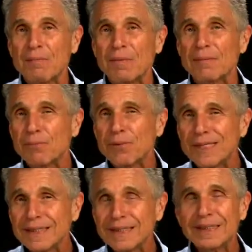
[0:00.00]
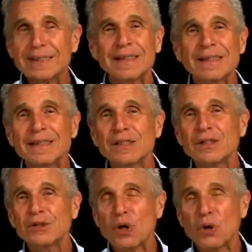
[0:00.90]
But princesses
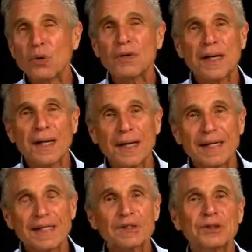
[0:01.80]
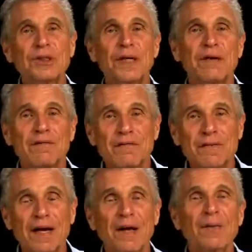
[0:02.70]
don't age
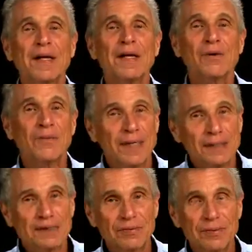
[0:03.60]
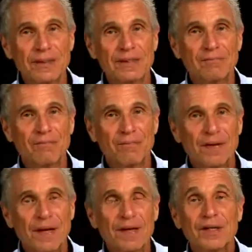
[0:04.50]
very gracefully.
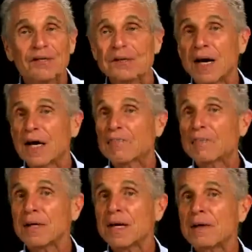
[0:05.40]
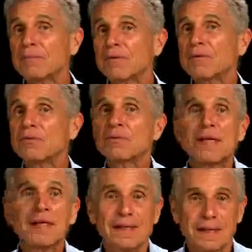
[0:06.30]
You've got to become
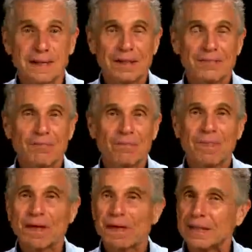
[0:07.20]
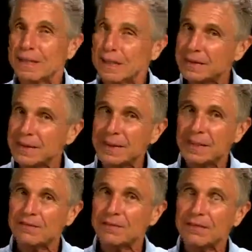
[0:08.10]
queenly and that's a
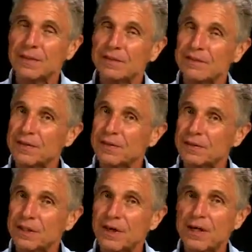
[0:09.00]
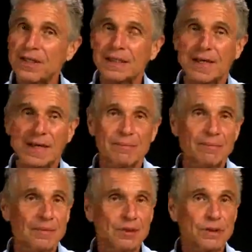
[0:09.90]
different, difficult archetype
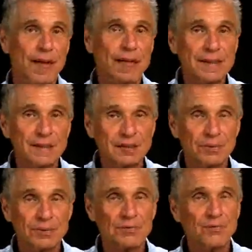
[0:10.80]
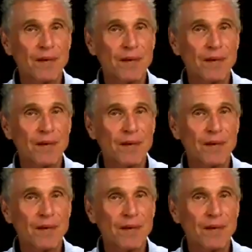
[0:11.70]
to transit through.